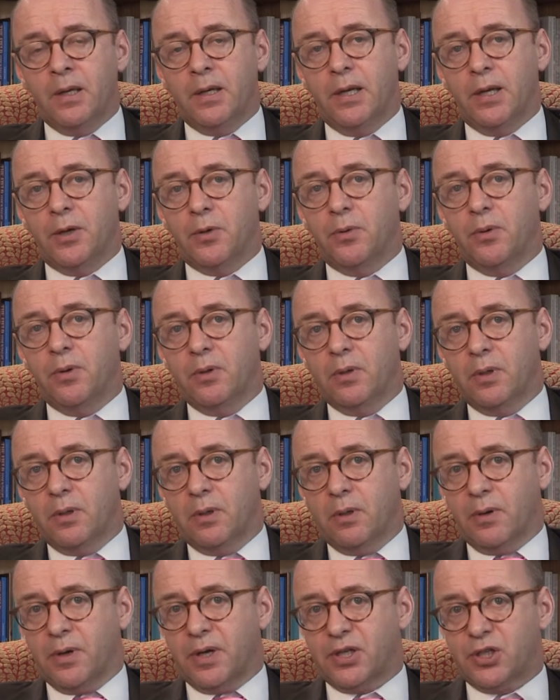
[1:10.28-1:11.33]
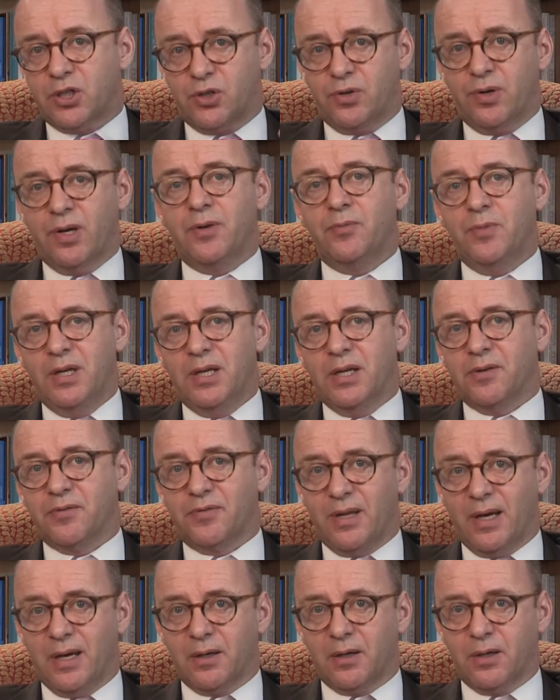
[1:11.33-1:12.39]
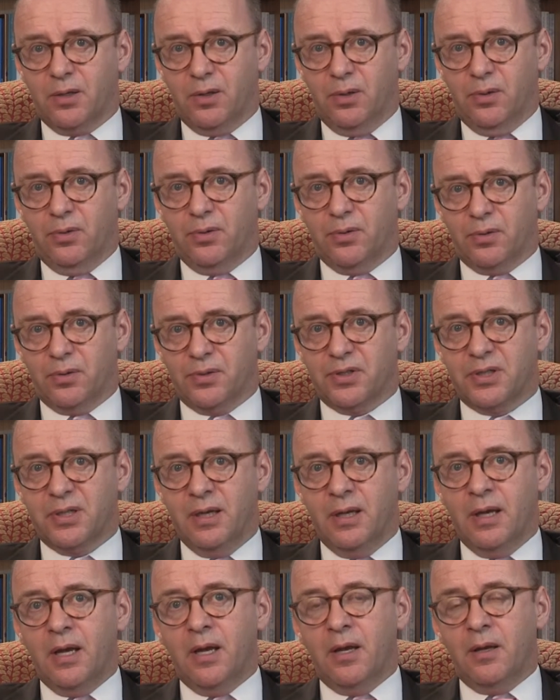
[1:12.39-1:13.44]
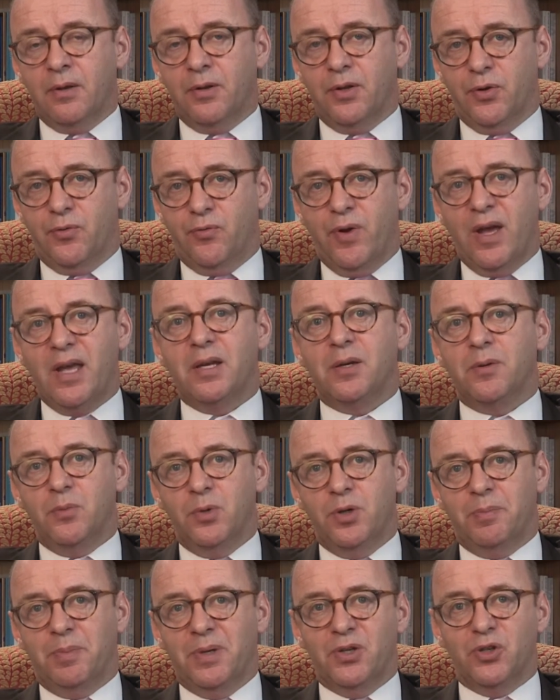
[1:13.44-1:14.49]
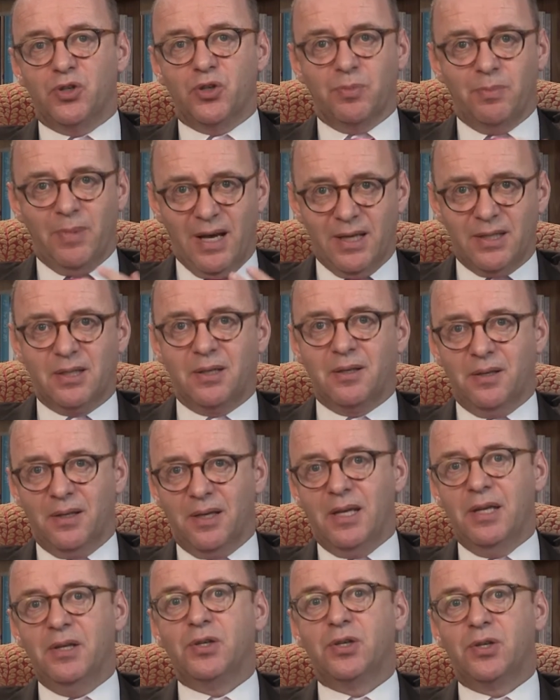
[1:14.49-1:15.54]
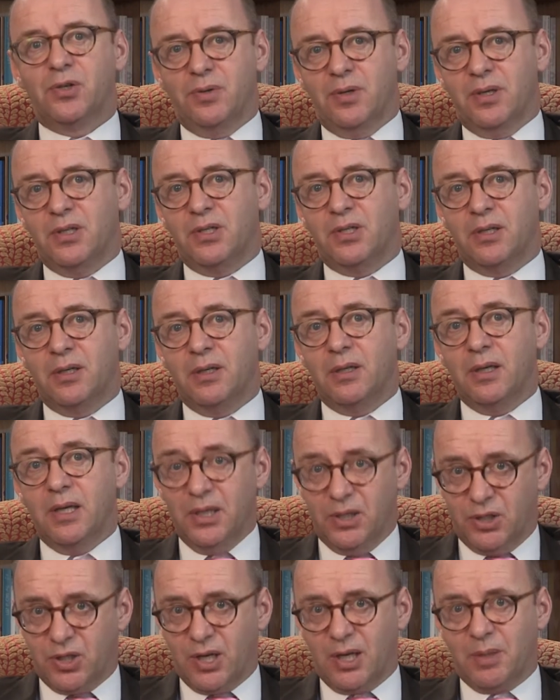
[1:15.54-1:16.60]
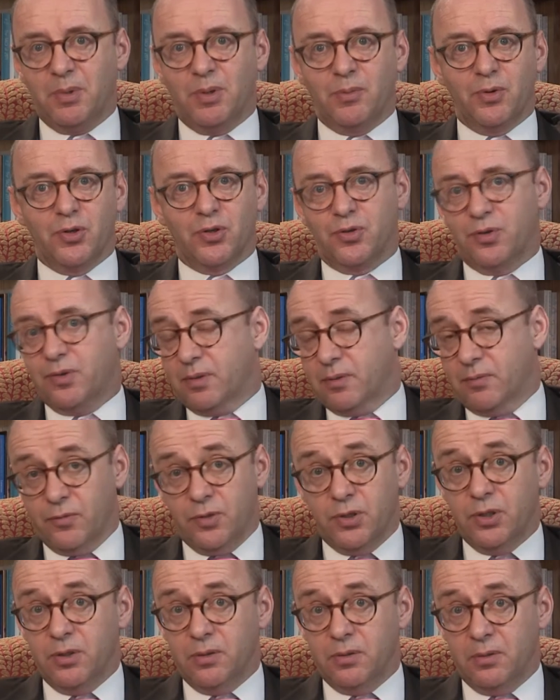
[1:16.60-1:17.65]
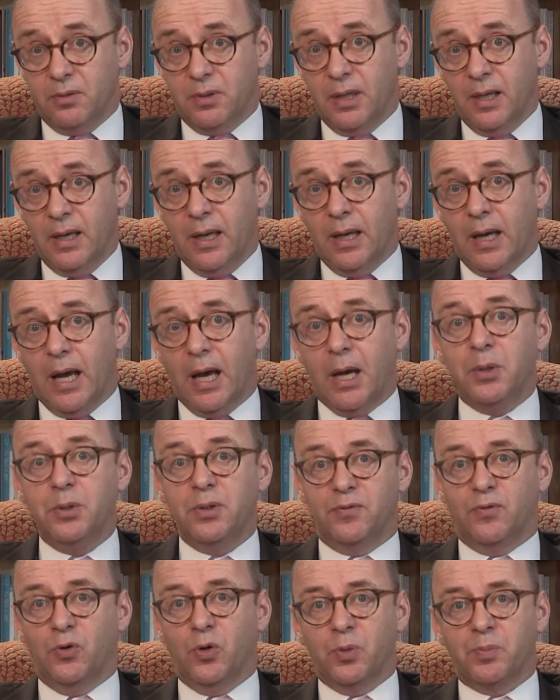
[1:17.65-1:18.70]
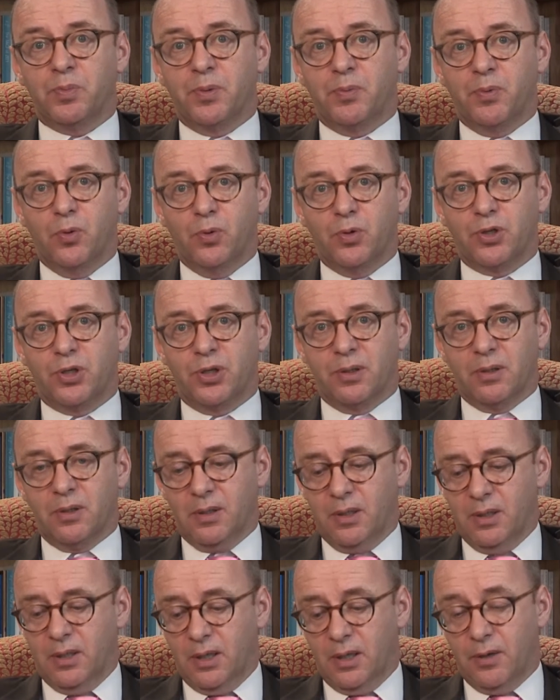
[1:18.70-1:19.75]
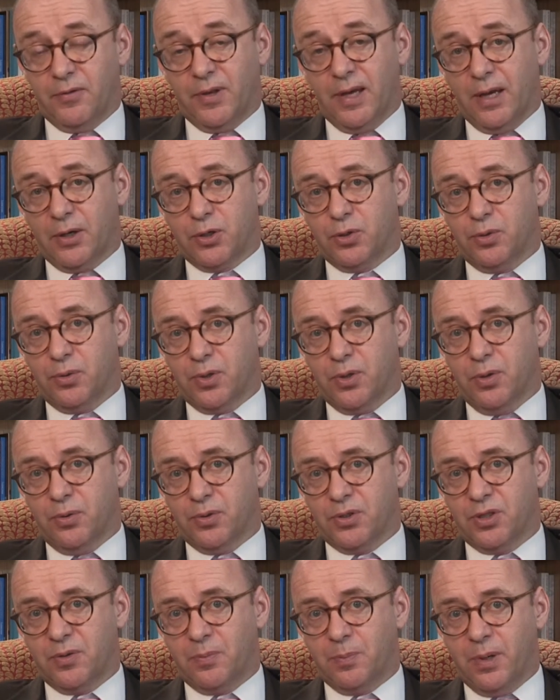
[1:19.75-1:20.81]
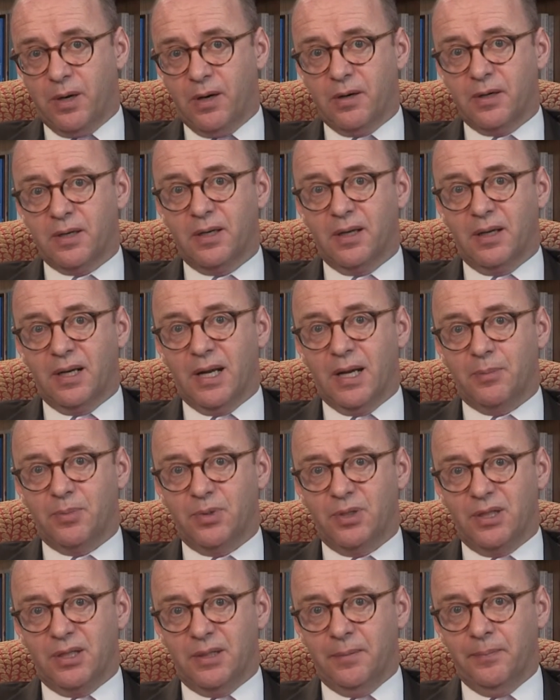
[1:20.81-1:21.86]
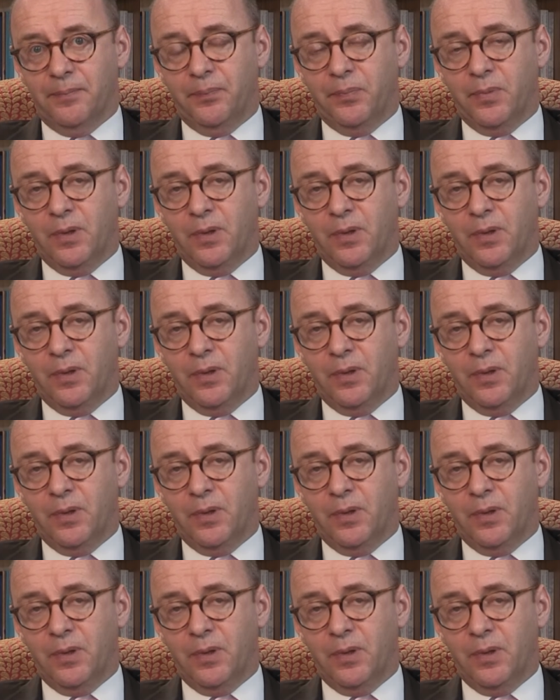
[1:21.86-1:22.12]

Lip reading: Now, on a straight reading of that clause, the rent would have been dramatically increased each time it was renewed, out of all proportion of the actual cost of parking in Aberdeen.